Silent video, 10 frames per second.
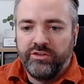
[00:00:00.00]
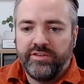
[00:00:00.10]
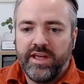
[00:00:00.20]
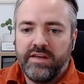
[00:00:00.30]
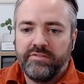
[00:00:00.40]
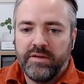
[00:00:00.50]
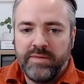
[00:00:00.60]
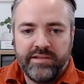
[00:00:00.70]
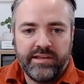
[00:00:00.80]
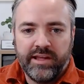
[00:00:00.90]
have
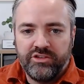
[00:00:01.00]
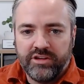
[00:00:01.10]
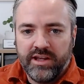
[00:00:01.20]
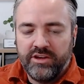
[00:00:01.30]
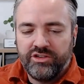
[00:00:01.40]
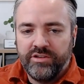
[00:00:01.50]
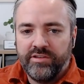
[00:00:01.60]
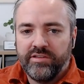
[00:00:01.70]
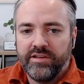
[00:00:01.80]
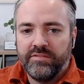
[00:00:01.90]
amazing
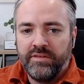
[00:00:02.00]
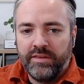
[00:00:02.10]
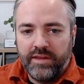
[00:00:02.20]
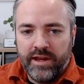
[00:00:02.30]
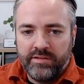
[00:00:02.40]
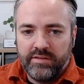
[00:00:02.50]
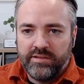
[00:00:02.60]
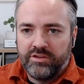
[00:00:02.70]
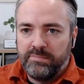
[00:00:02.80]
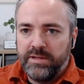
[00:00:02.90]
educations, and it's
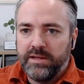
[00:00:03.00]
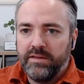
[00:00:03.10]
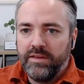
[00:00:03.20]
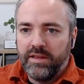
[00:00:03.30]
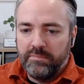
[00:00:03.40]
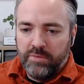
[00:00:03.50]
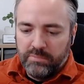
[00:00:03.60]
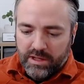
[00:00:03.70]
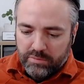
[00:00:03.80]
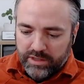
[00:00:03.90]
such
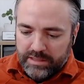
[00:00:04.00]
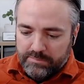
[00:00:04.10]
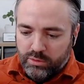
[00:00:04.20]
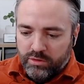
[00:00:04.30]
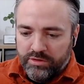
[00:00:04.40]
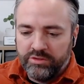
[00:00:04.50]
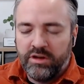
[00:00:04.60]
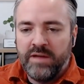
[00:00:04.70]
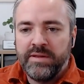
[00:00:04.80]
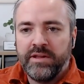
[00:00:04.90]
a really important
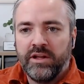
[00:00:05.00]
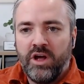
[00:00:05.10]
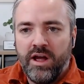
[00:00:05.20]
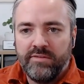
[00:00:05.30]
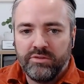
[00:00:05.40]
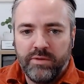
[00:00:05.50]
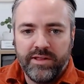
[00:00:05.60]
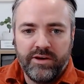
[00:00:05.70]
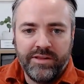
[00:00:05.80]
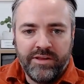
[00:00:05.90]
time in their lives where
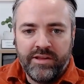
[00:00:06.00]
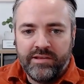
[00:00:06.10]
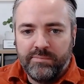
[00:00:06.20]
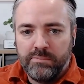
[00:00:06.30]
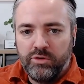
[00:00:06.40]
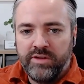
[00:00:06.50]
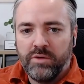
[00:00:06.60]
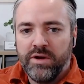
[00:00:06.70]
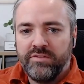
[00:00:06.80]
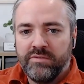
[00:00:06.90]
they're moving
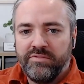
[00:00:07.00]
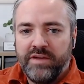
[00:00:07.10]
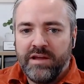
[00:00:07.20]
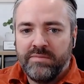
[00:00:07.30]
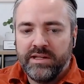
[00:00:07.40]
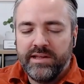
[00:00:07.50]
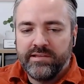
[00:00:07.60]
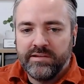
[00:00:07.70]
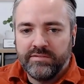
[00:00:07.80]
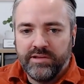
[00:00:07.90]
away from
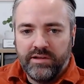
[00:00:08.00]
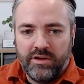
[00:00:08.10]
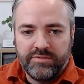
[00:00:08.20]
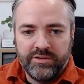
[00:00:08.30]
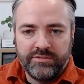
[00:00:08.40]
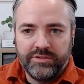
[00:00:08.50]
families and often,